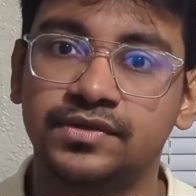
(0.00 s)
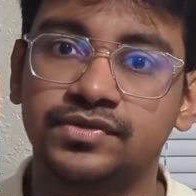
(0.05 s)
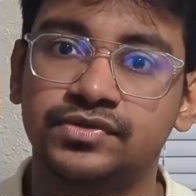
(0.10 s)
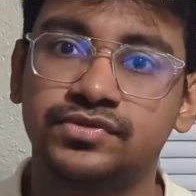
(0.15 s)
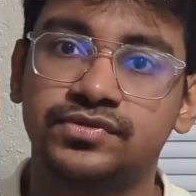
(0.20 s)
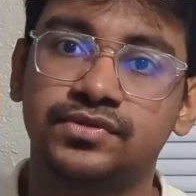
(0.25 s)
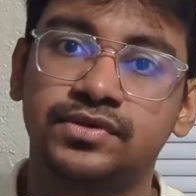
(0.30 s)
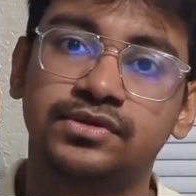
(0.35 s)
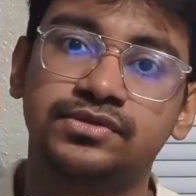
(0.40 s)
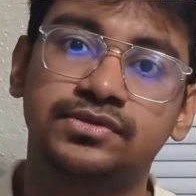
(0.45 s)

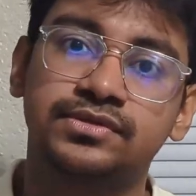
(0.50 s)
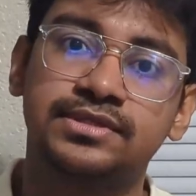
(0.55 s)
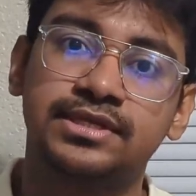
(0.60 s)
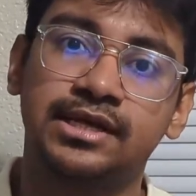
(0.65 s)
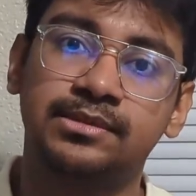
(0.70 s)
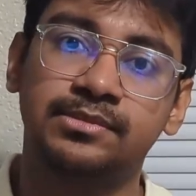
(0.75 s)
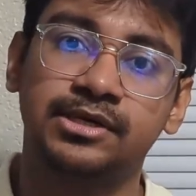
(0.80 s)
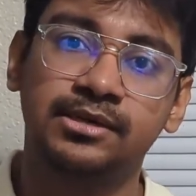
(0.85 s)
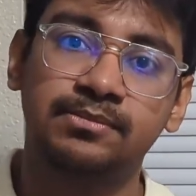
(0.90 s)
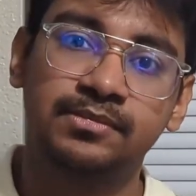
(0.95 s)
So to
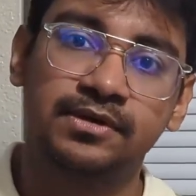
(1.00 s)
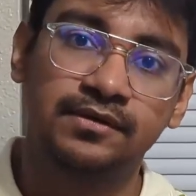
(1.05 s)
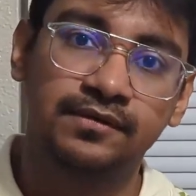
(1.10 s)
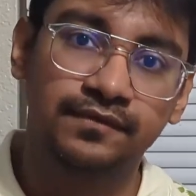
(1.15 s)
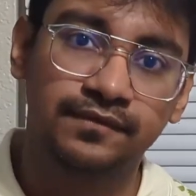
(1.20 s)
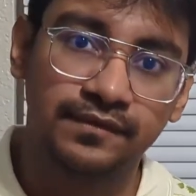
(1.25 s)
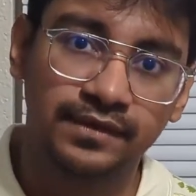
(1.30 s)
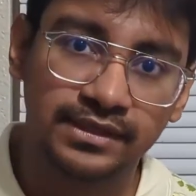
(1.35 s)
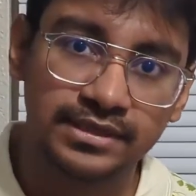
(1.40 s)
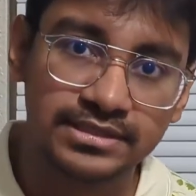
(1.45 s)
sum up,
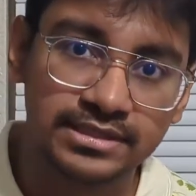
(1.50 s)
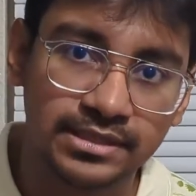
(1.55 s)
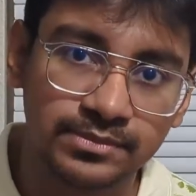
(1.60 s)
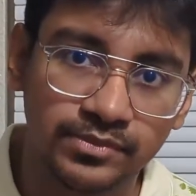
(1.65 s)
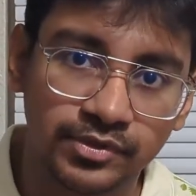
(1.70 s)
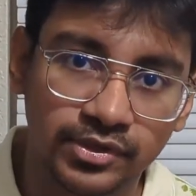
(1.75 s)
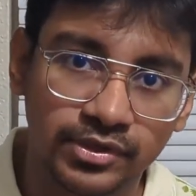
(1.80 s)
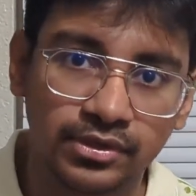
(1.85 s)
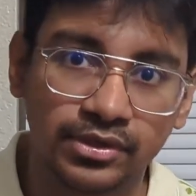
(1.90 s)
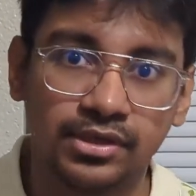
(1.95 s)
first a
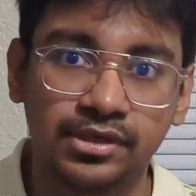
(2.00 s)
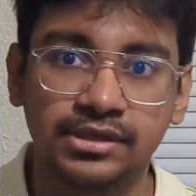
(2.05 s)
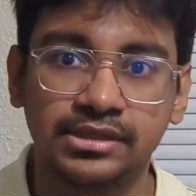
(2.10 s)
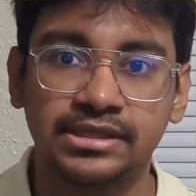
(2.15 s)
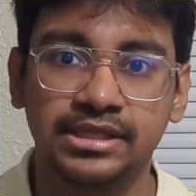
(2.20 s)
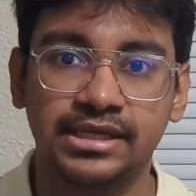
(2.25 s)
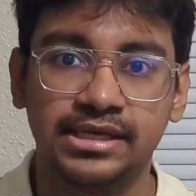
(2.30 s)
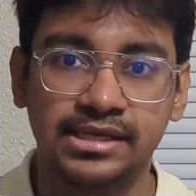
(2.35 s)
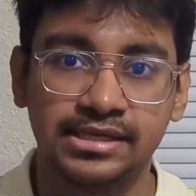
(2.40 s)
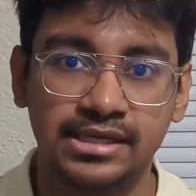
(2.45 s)
monologue,
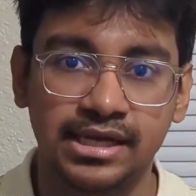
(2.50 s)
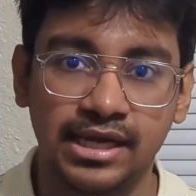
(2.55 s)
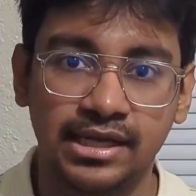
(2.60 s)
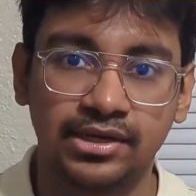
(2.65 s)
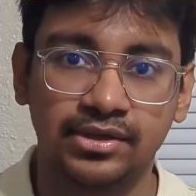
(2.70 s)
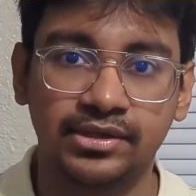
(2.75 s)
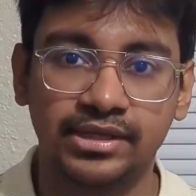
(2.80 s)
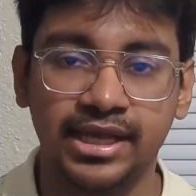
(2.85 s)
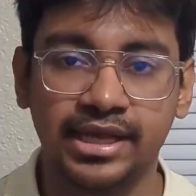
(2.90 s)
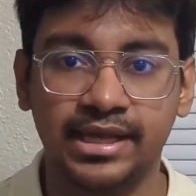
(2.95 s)
then a
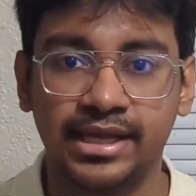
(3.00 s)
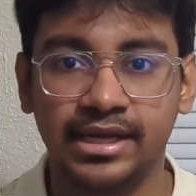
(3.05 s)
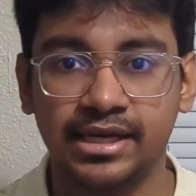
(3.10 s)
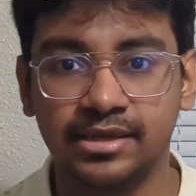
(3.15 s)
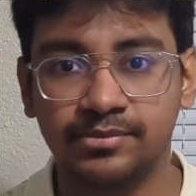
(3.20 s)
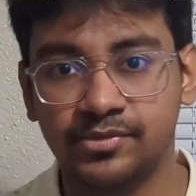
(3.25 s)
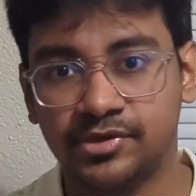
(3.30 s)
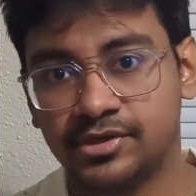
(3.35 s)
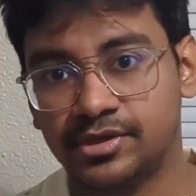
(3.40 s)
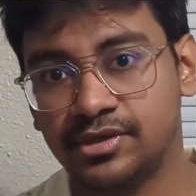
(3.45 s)
dialogue, again
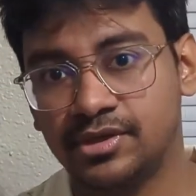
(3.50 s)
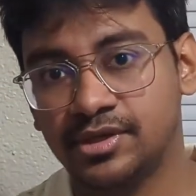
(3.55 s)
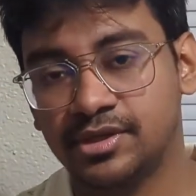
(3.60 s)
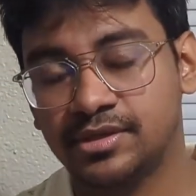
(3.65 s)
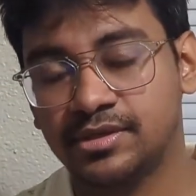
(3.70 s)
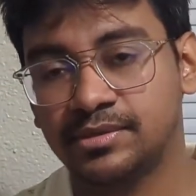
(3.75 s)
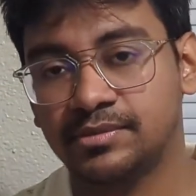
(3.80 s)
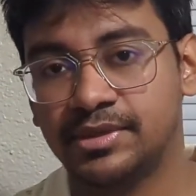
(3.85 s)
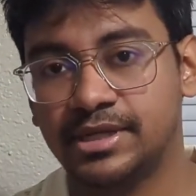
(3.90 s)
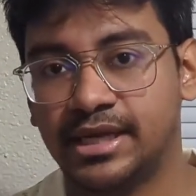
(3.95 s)
a
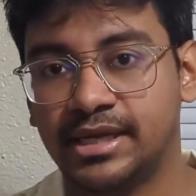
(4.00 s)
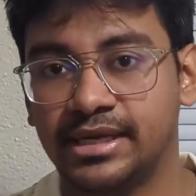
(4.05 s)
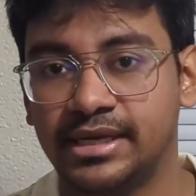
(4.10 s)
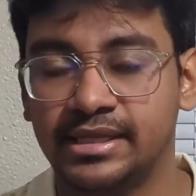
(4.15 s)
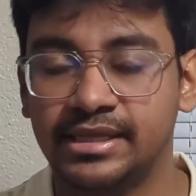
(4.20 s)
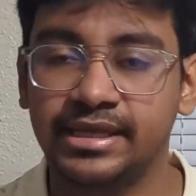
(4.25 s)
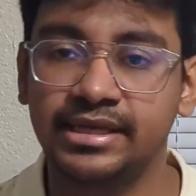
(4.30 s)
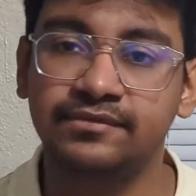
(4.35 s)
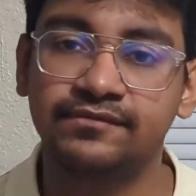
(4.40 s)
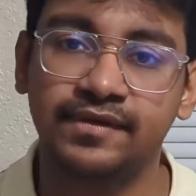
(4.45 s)
monologue,
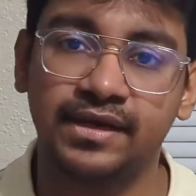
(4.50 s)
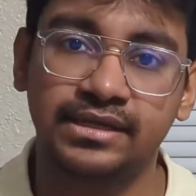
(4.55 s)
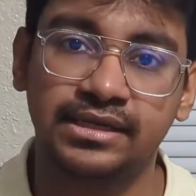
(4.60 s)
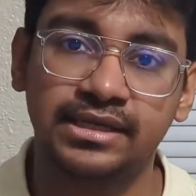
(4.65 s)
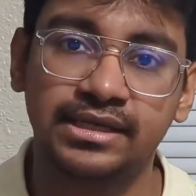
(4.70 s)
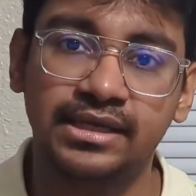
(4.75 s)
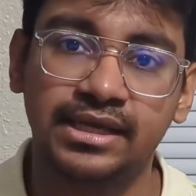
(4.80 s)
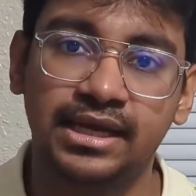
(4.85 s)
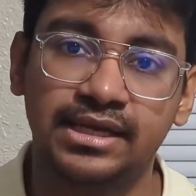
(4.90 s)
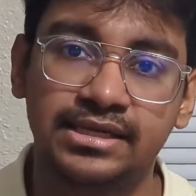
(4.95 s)
and then
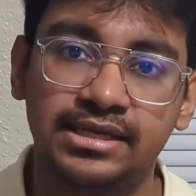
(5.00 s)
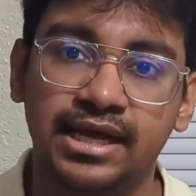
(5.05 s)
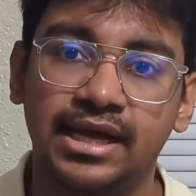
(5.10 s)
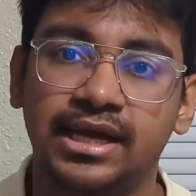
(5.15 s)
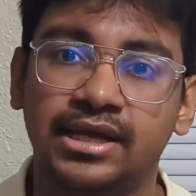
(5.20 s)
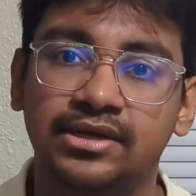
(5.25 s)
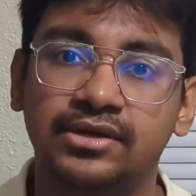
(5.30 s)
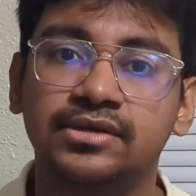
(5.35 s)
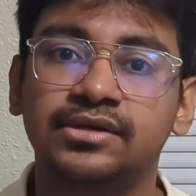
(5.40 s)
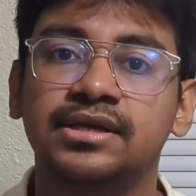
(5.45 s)
finally a
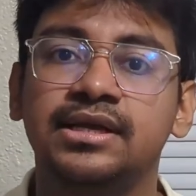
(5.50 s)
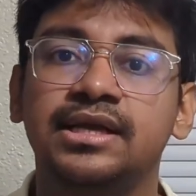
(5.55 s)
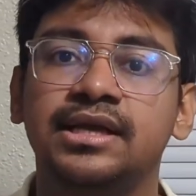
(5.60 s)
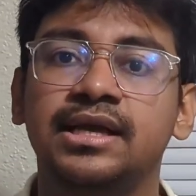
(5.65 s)
dialogue.